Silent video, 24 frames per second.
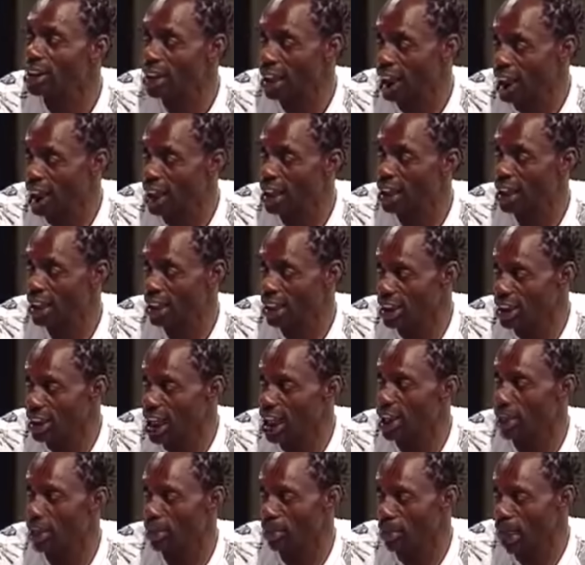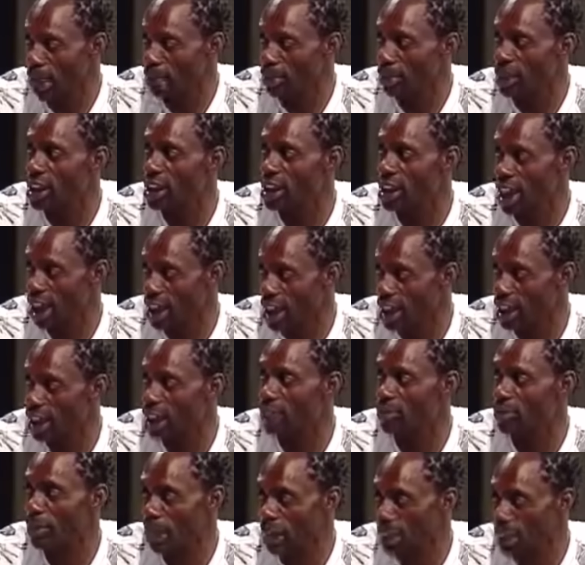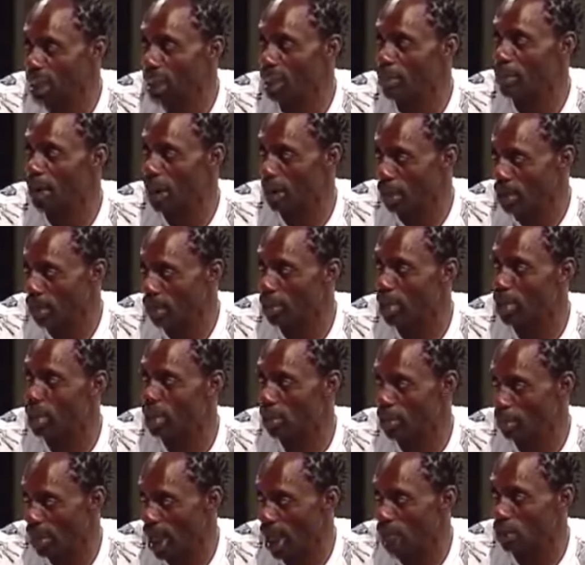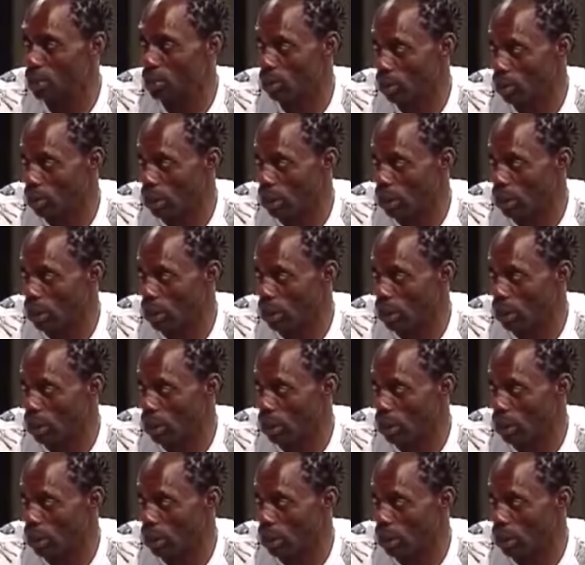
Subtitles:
John as in John the Baptist. John and his Ben John may come, but we'll be on to